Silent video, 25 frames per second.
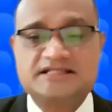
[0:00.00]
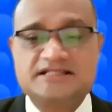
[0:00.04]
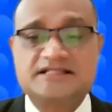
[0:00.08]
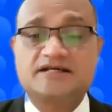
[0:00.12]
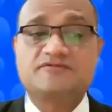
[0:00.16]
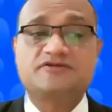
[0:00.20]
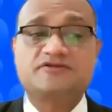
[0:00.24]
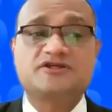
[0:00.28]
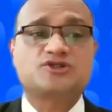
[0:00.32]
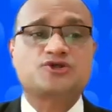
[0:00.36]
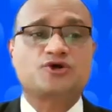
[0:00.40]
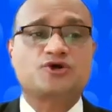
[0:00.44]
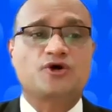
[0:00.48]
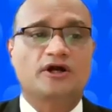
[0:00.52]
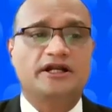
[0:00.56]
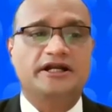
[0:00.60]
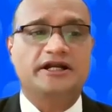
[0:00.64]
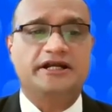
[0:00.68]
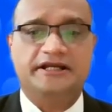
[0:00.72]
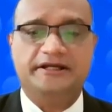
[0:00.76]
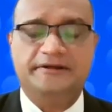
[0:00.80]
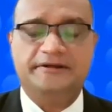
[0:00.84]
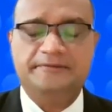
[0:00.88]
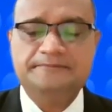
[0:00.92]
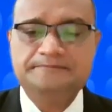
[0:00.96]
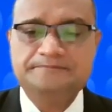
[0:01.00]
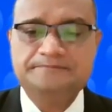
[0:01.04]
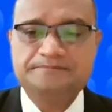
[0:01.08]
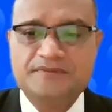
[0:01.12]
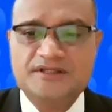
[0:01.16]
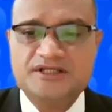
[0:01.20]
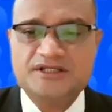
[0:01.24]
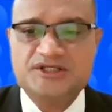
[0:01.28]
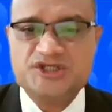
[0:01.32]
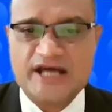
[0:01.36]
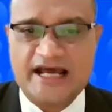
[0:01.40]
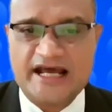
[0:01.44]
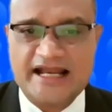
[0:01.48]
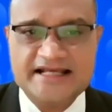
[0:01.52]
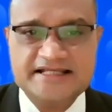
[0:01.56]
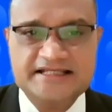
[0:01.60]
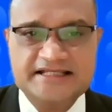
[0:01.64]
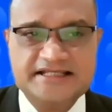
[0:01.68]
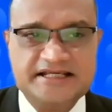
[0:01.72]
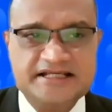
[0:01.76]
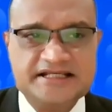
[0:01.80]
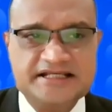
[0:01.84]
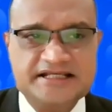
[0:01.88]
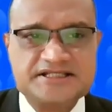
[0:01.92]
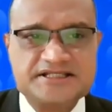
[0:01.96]
and service quality, the
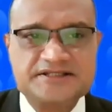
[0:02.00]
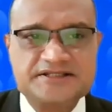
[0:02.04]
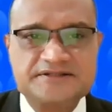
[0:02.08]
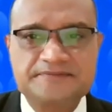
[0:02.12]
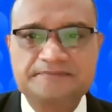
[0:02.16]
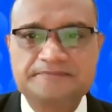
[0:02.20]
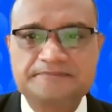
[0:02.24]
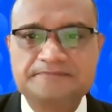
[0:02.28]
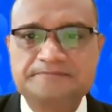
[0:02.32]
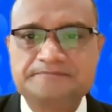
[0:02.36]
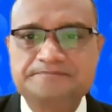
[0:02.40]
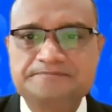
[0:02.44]
challenge is